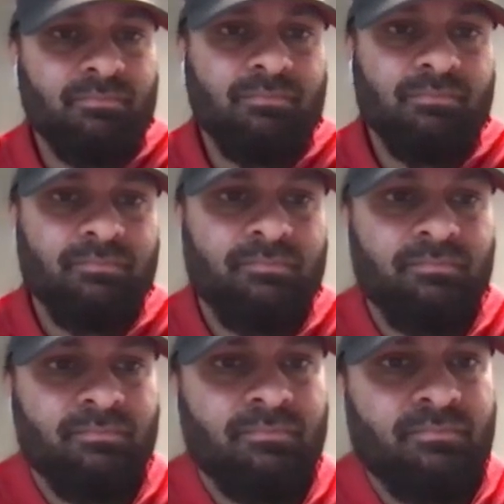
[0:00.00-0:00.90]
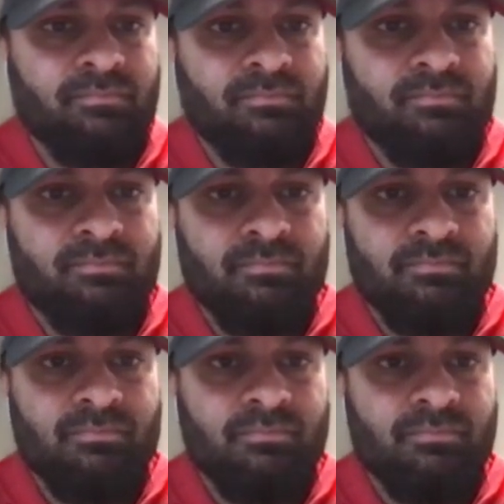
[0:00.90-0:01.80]

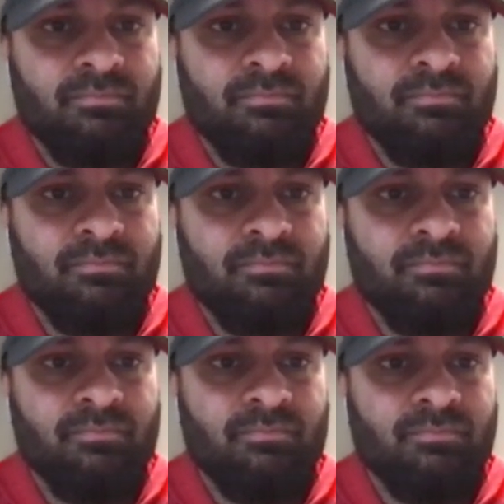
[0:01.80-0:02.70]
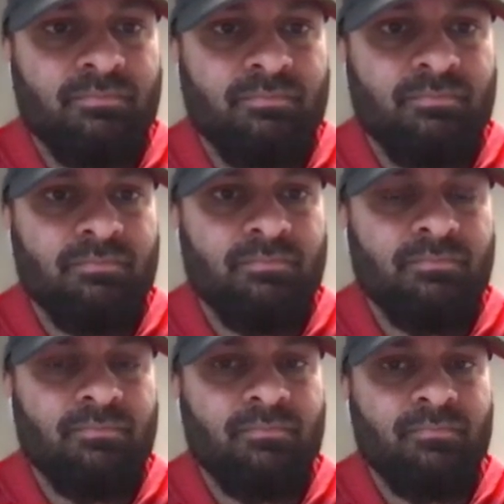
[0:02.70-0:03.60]

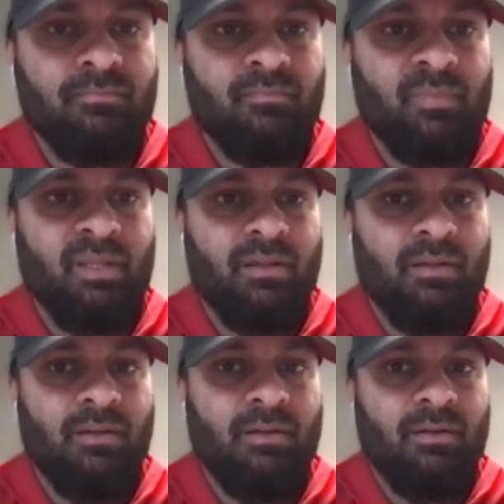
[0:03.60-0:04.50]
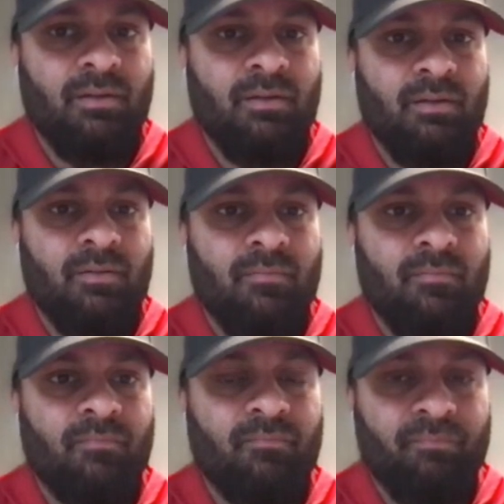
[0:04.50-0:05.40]

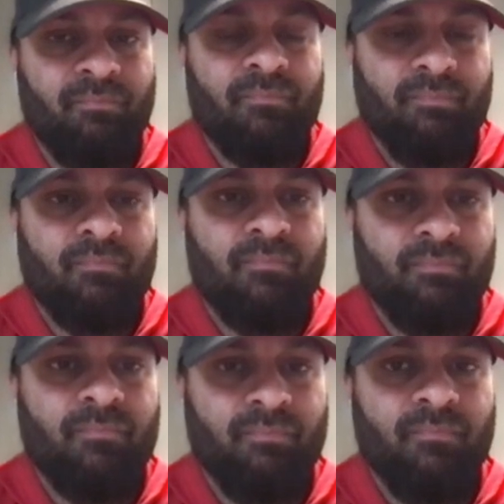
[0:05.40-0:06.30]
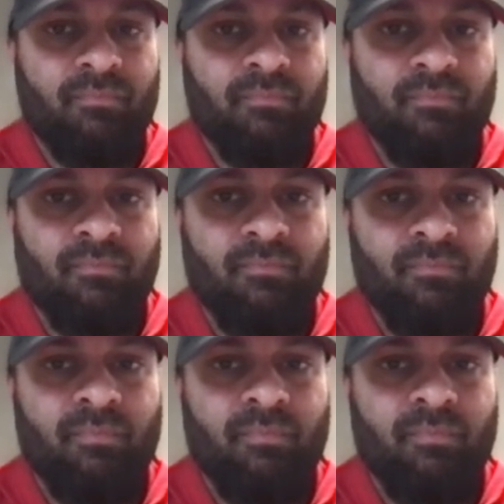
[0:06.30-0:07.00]
The person shown says nothing.